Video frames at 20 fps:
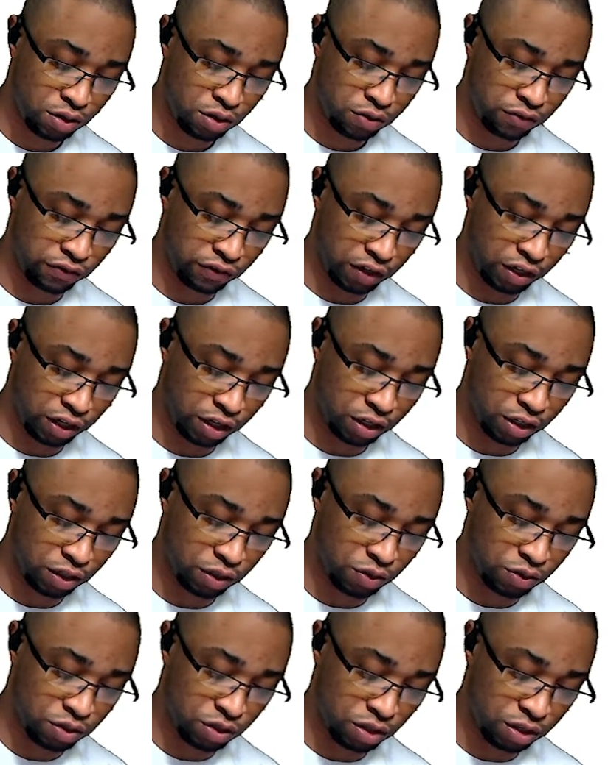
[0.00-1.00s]
very
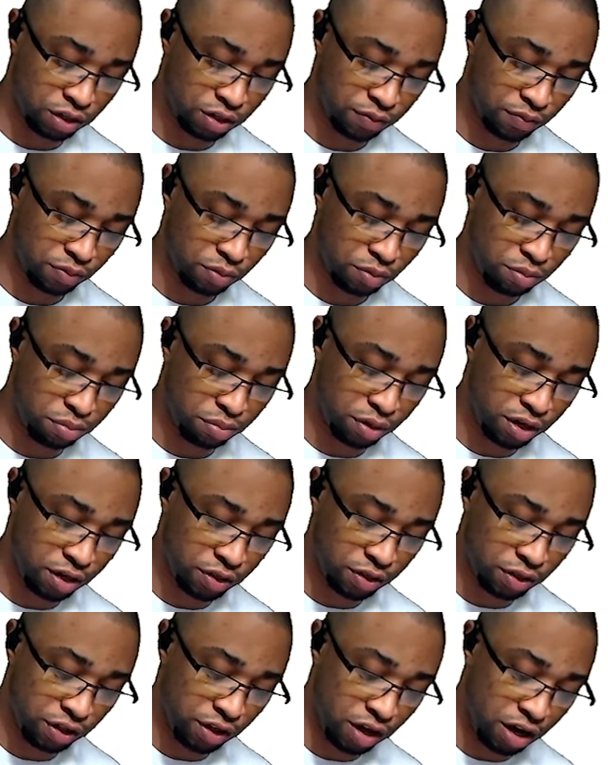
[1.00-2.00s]
closely,
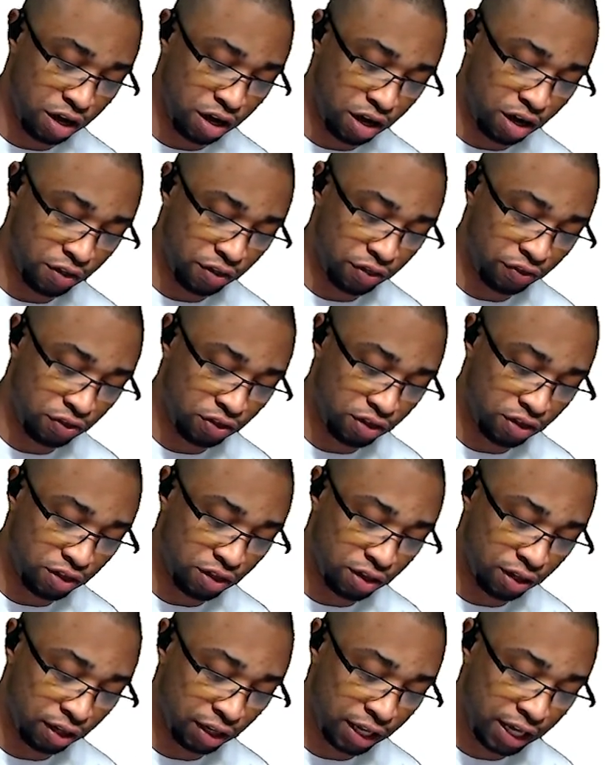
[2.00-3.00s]
but the
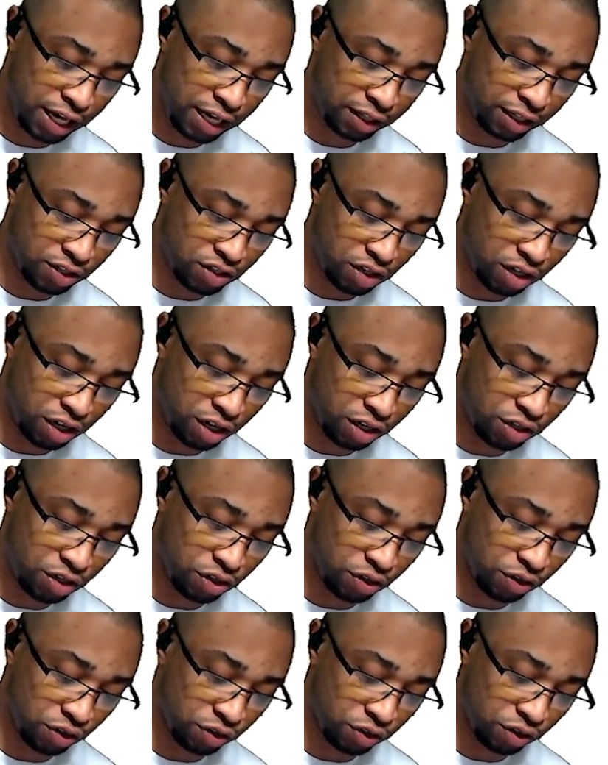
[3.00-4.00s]
leg that's
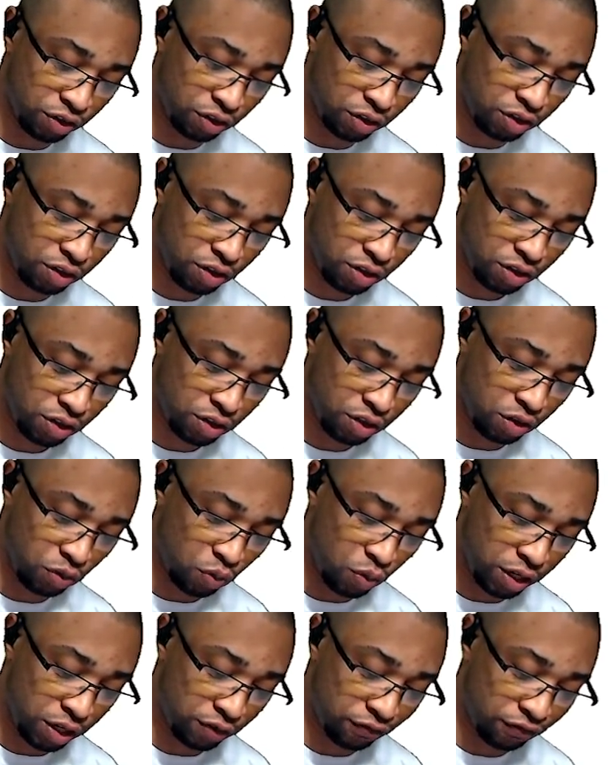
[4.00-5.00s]
under the one
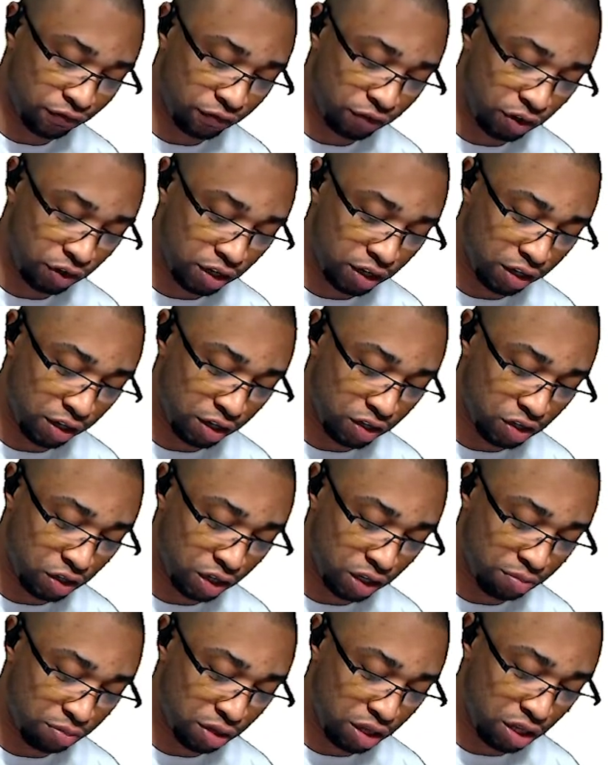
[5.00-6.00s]
in front is gonna
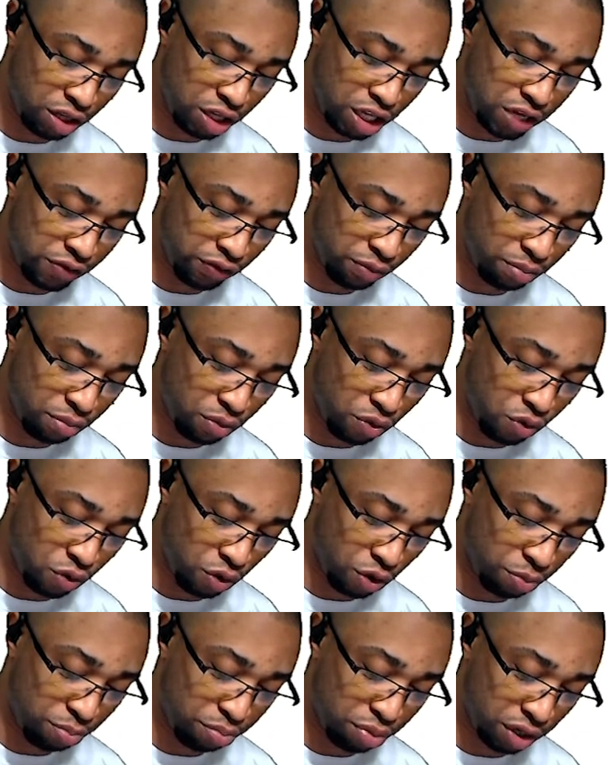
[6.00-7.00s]
be even more
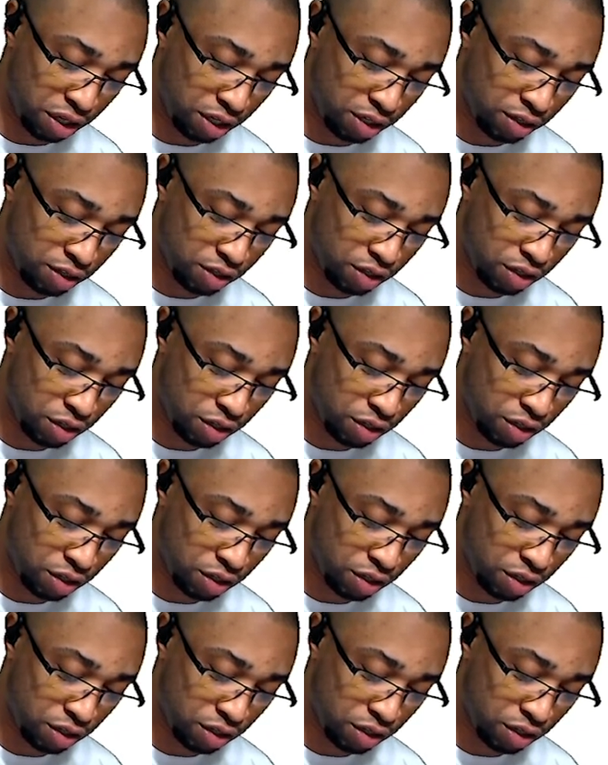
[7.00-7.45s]
bent.